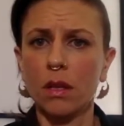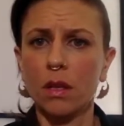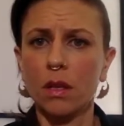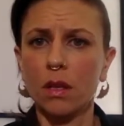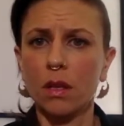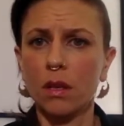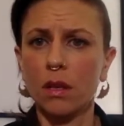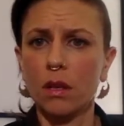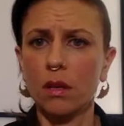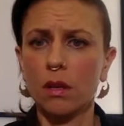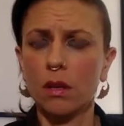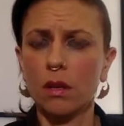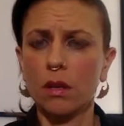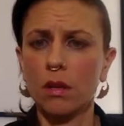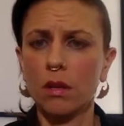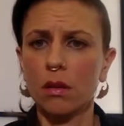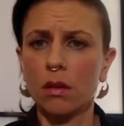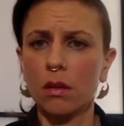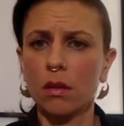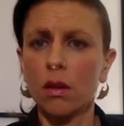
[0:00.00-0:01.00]
like,
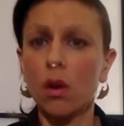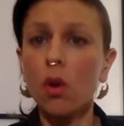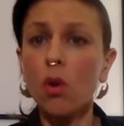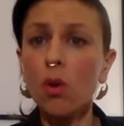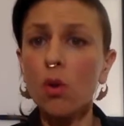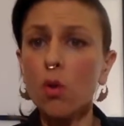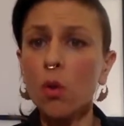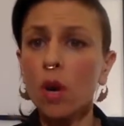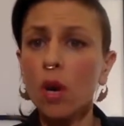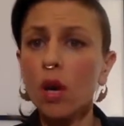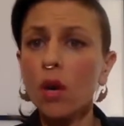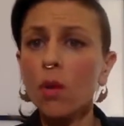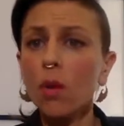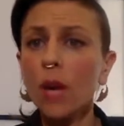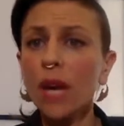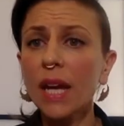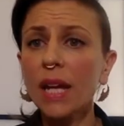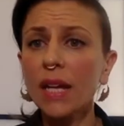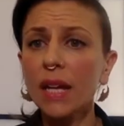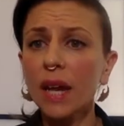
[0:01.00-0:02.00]
oh,
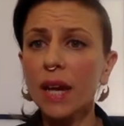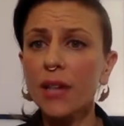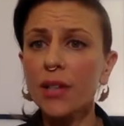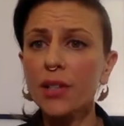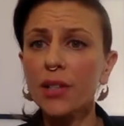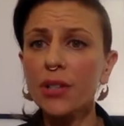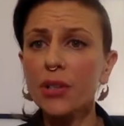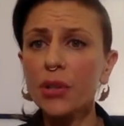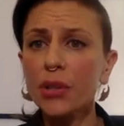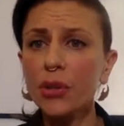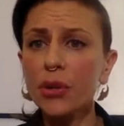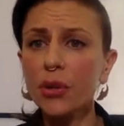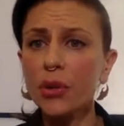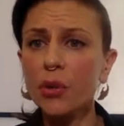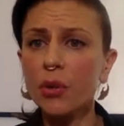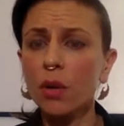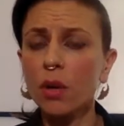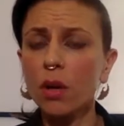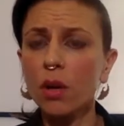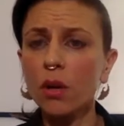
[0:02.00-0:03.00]
wait, I
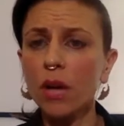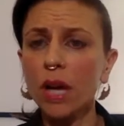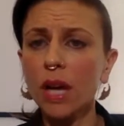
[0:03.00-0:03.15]
do.